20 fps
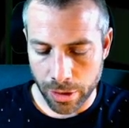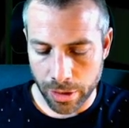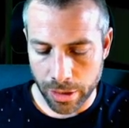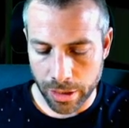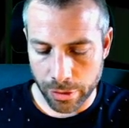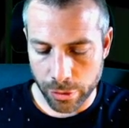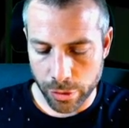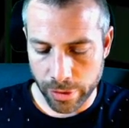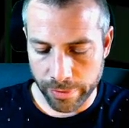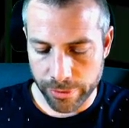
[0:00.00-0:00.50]

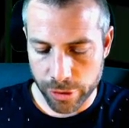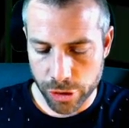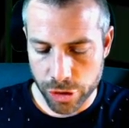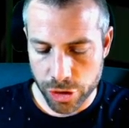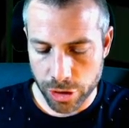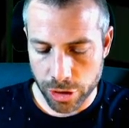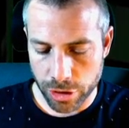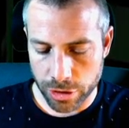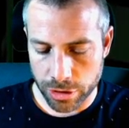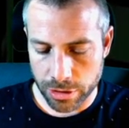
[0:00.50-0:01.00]
you have the
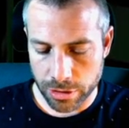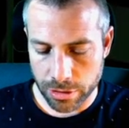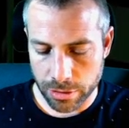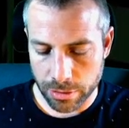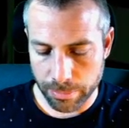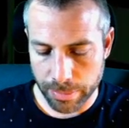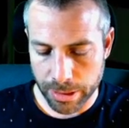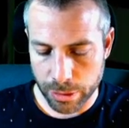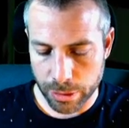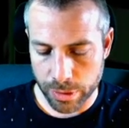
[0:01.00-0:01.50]
choice
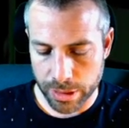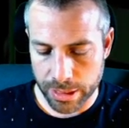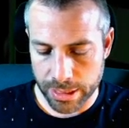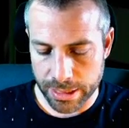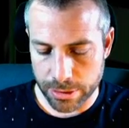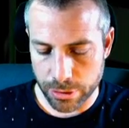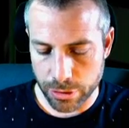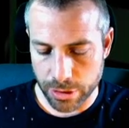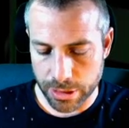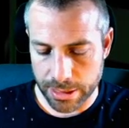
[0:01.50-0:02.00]
between
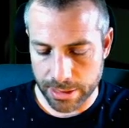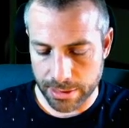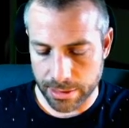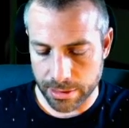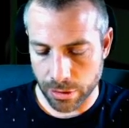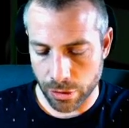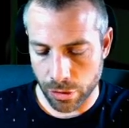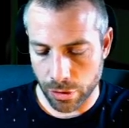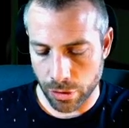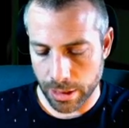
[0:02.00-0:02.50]
this
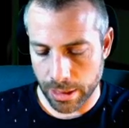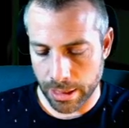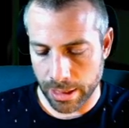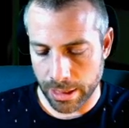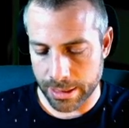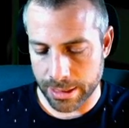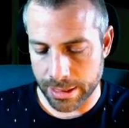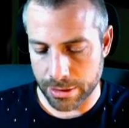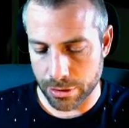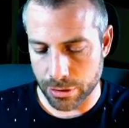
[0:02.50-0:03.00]
successor and
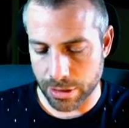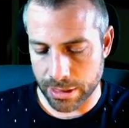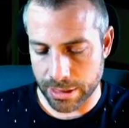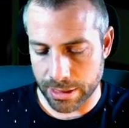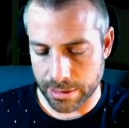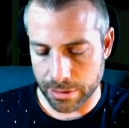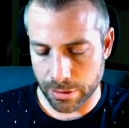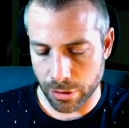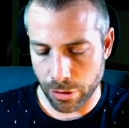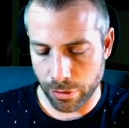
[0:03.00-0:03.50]
this
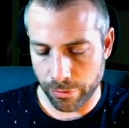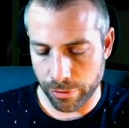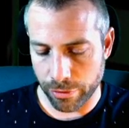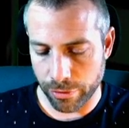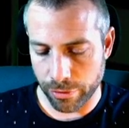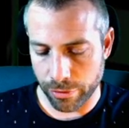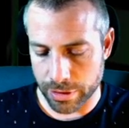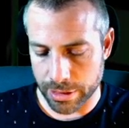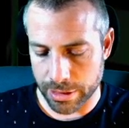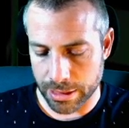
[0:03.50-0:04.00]
successor for the
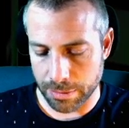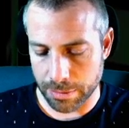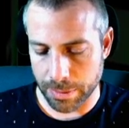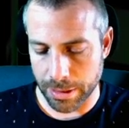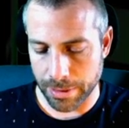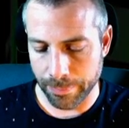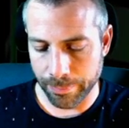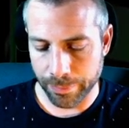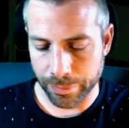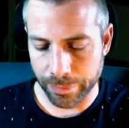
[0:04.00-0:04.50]

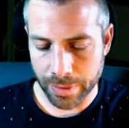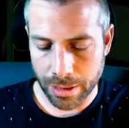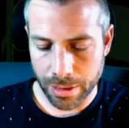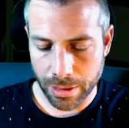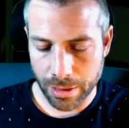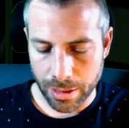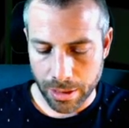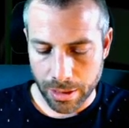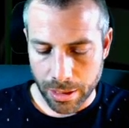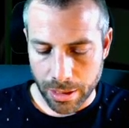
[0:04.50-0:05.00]
TSP.
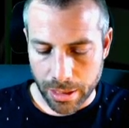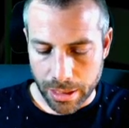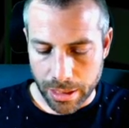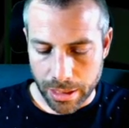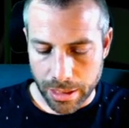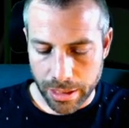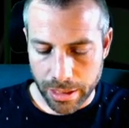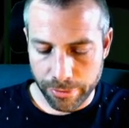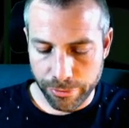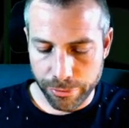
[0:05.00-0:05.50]

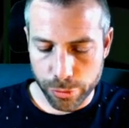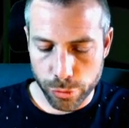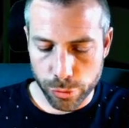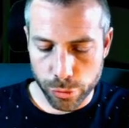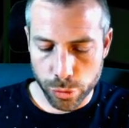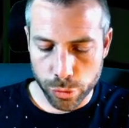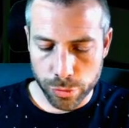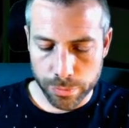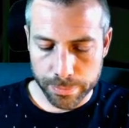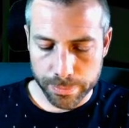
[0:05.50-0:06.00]
If
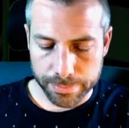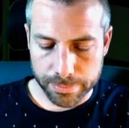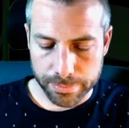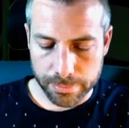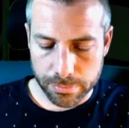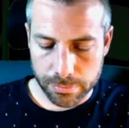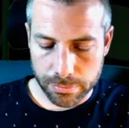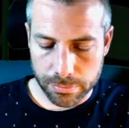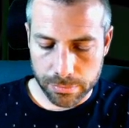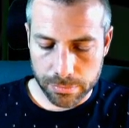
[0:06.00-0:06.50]

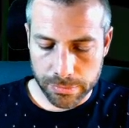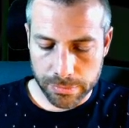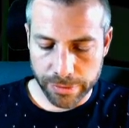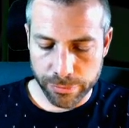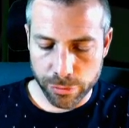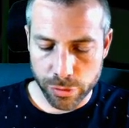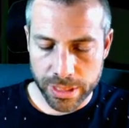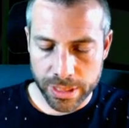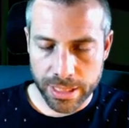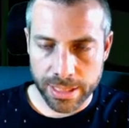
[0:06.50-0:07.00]

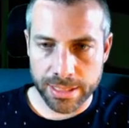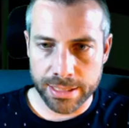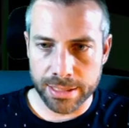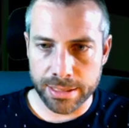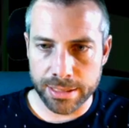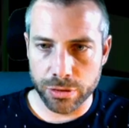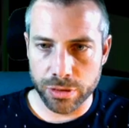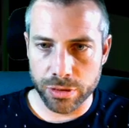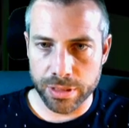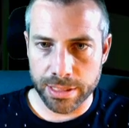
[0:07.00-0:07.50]
you take this
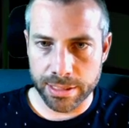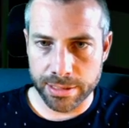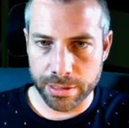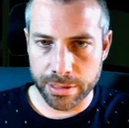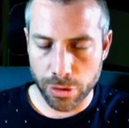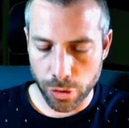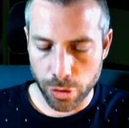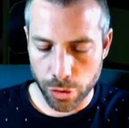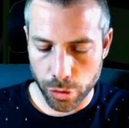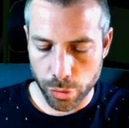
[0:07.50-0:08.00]
successor,
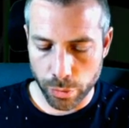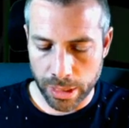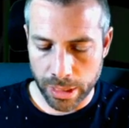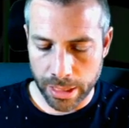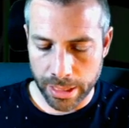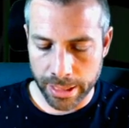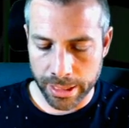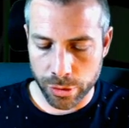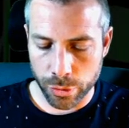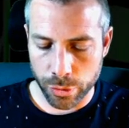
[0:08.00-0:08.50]
you will
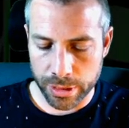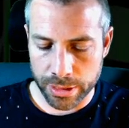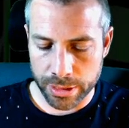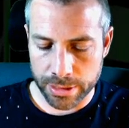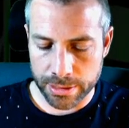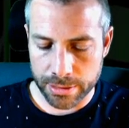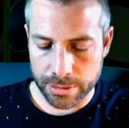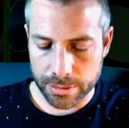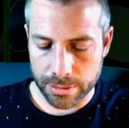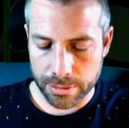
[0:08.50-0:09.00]

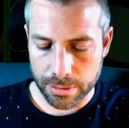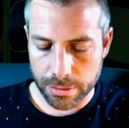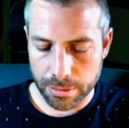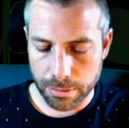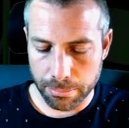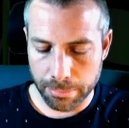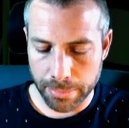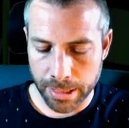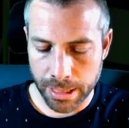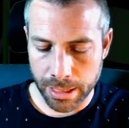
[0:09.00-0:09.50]
increase
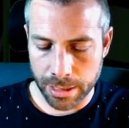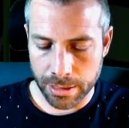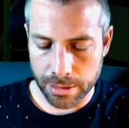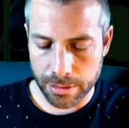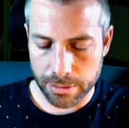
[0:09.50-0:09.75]
by